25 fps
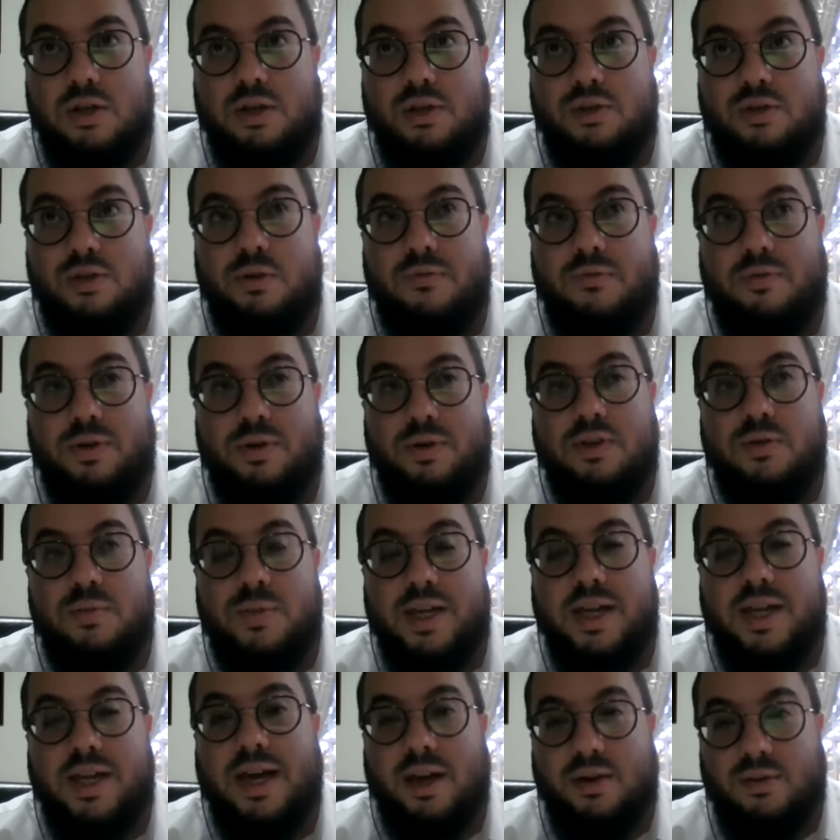to, for it to
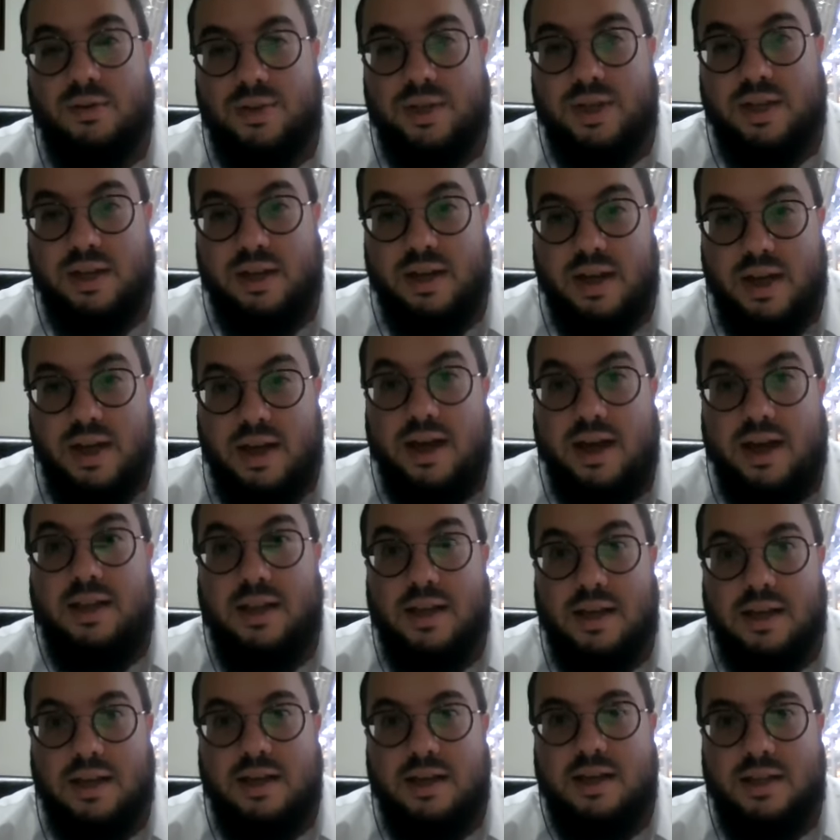be counted
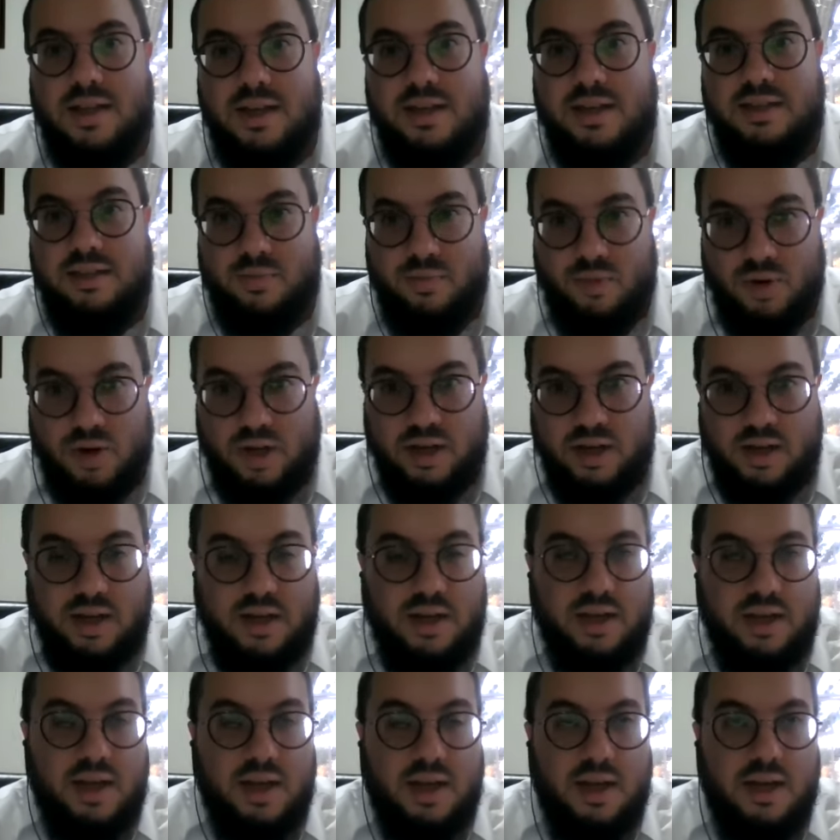halachically as a
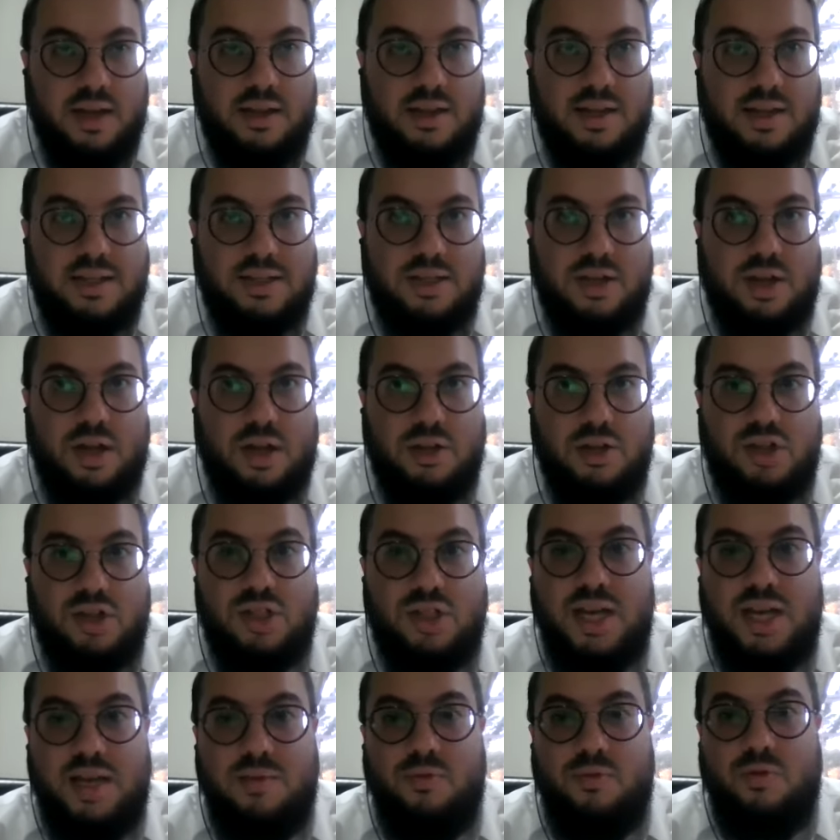bracha. That's called
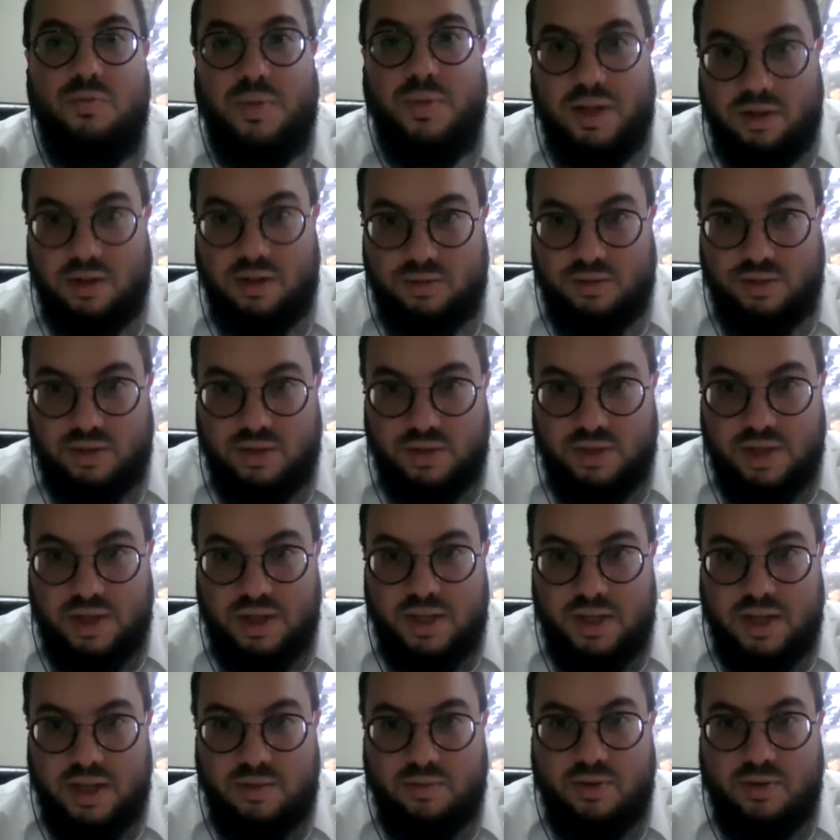shemu malchut.
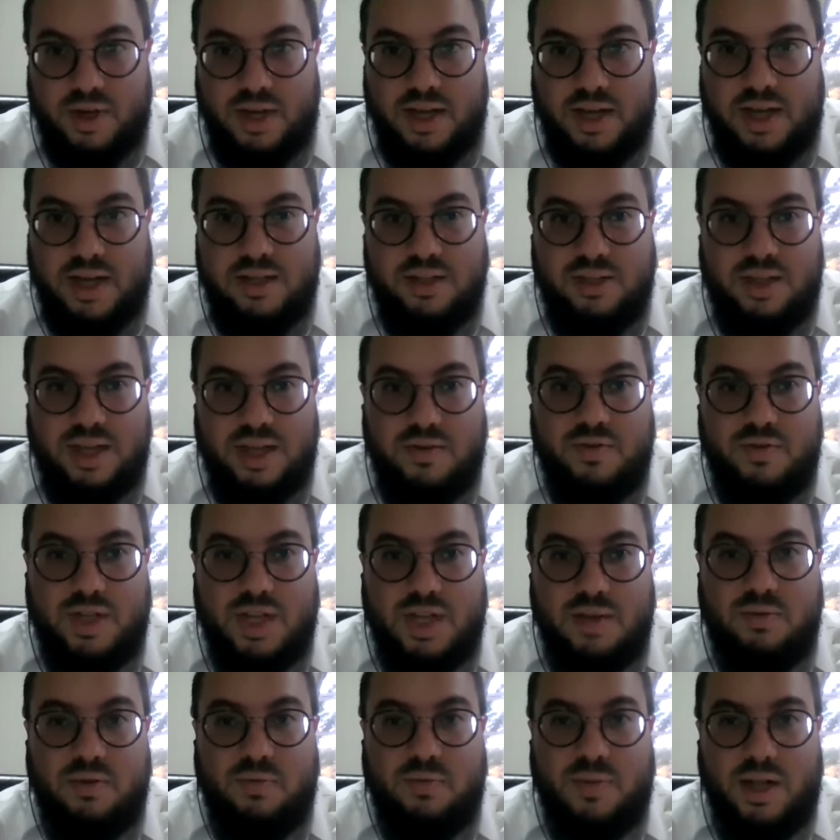Bracha is tam
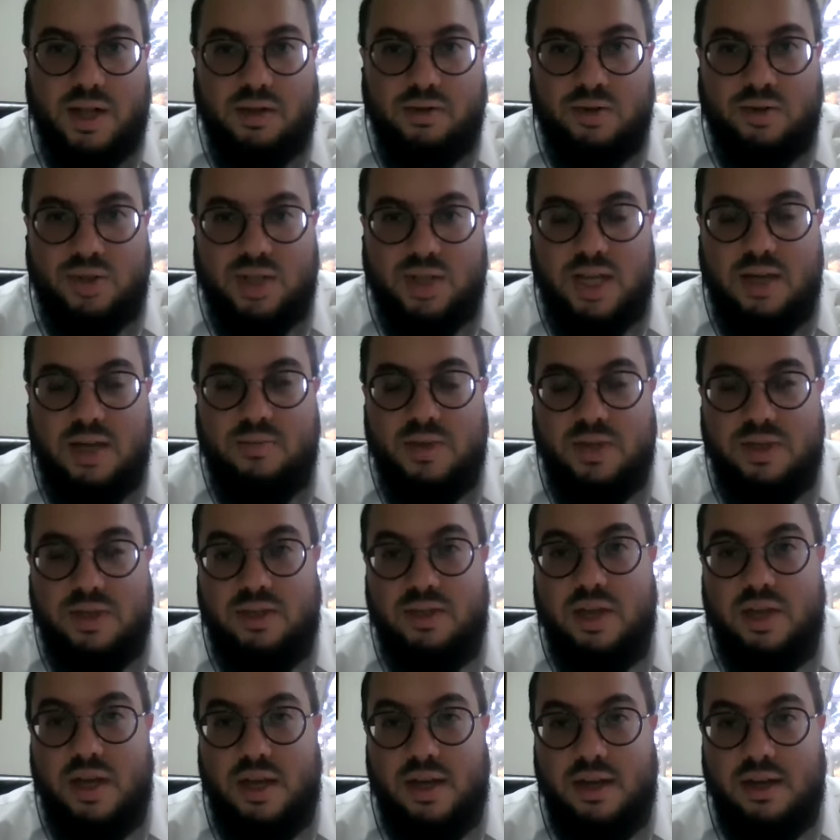Shem Malchut. Shem
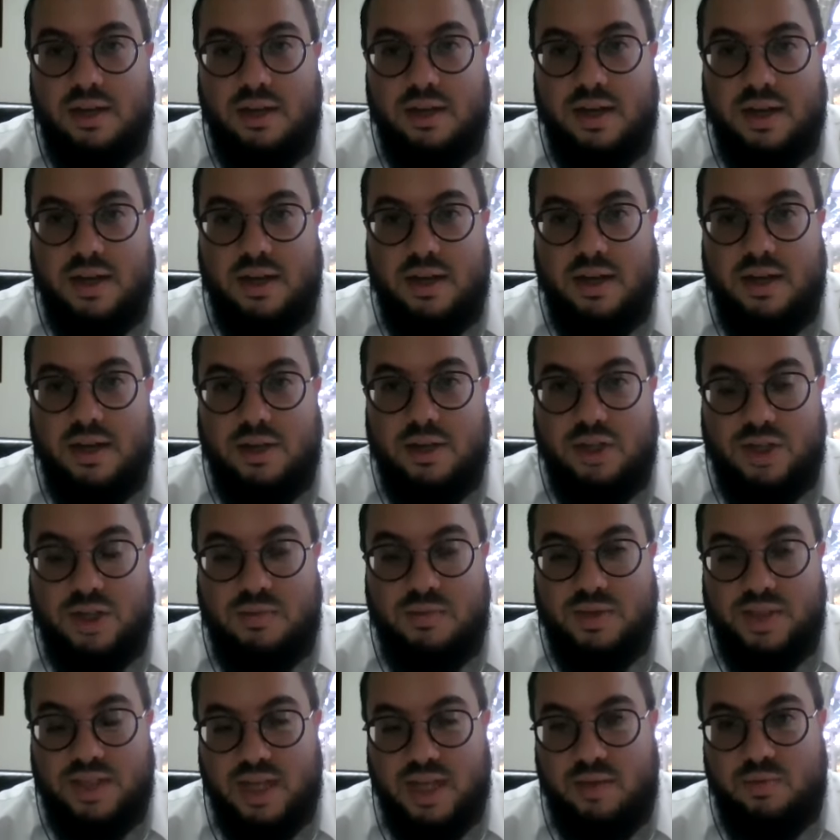is uh,
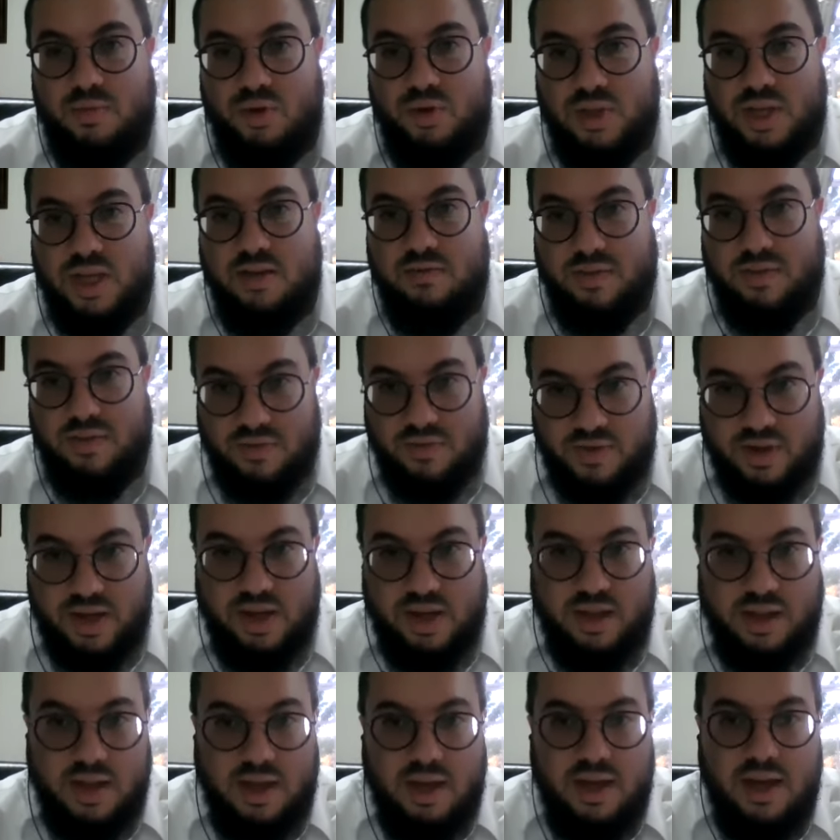Hashem's name, Yud
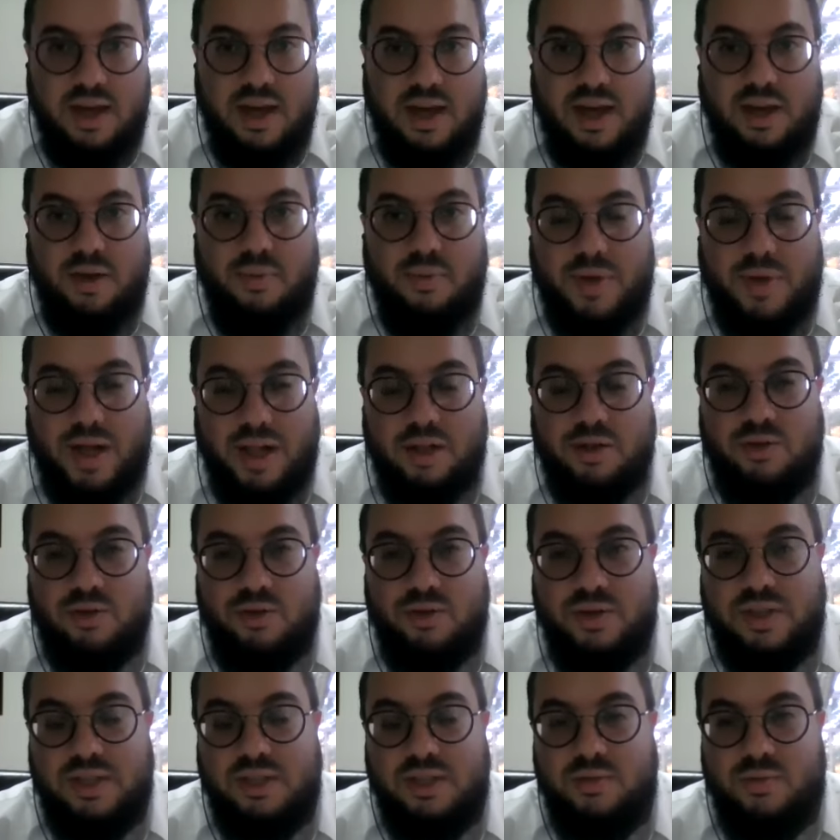Kevavke, and
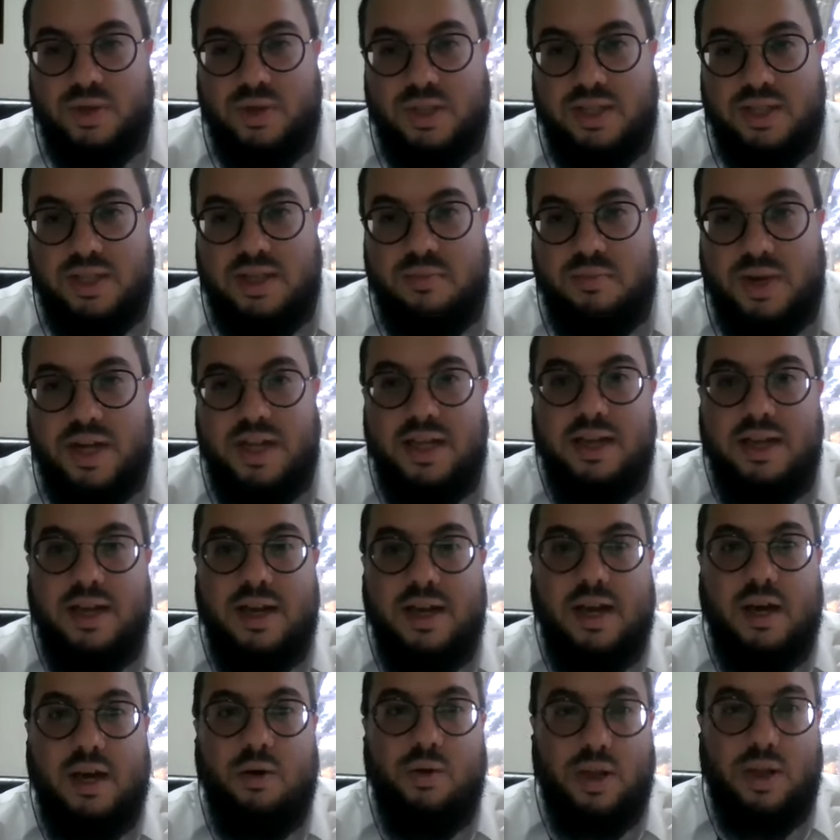Malchut is when you say Melech
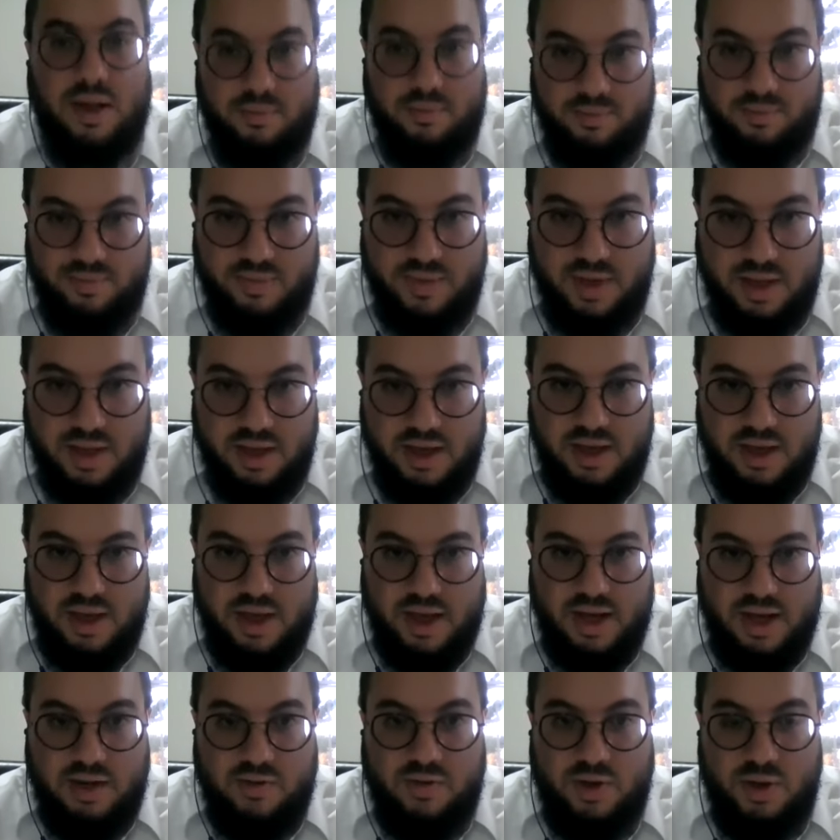HaOlam.
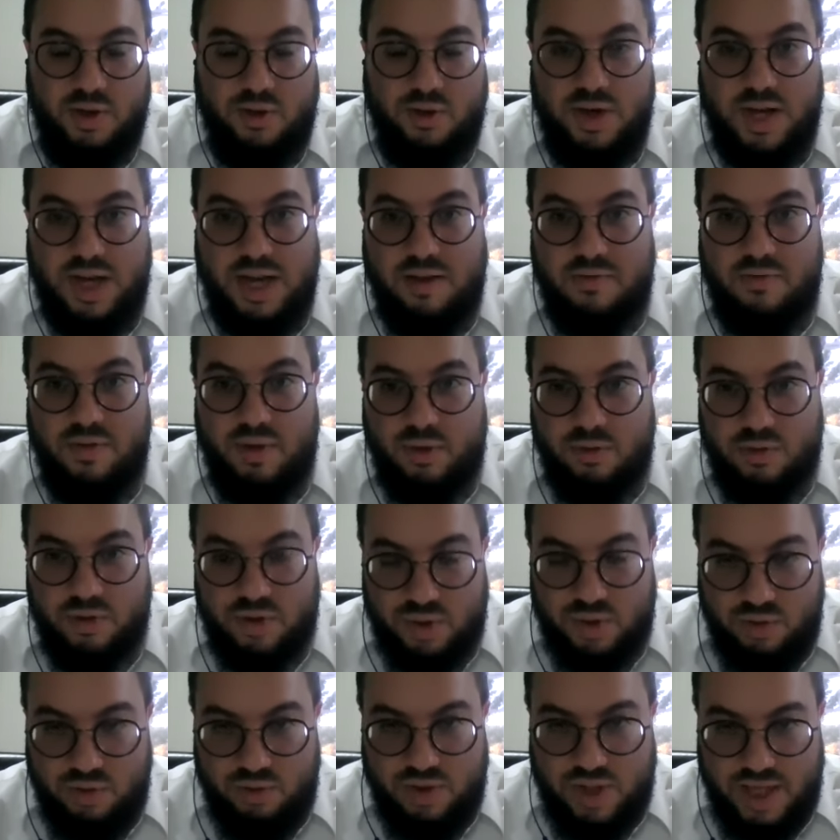And if you don't have those
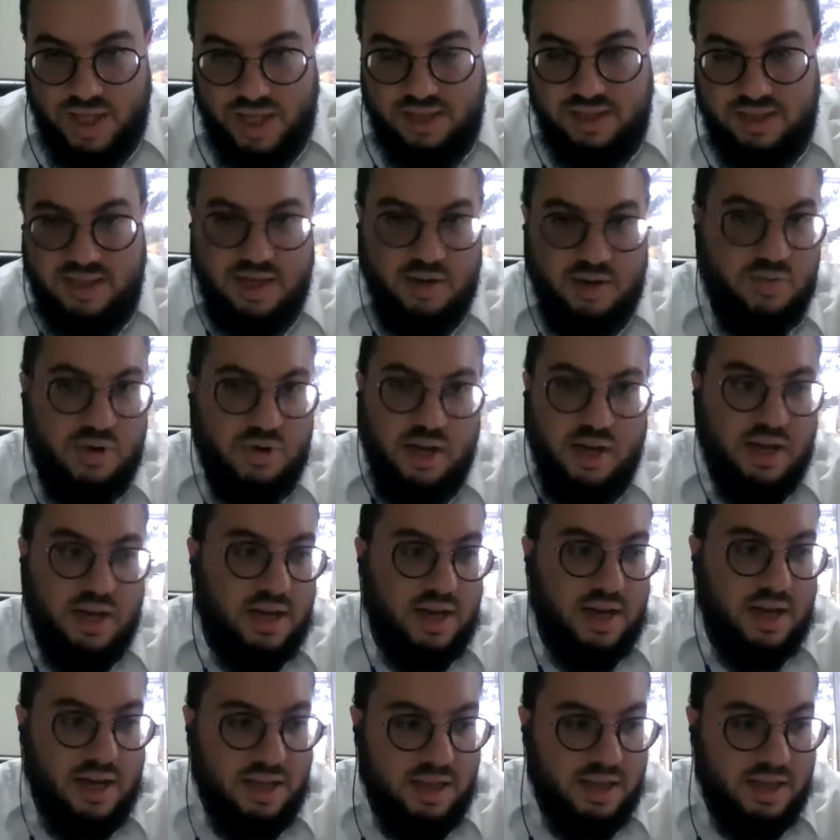two things in a
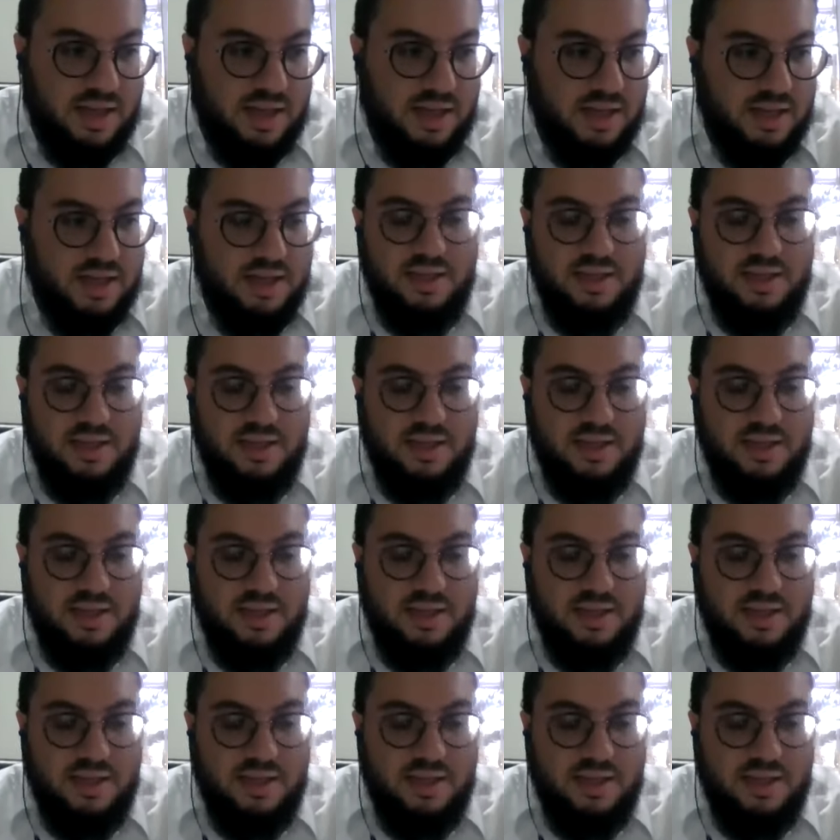bracha, halachically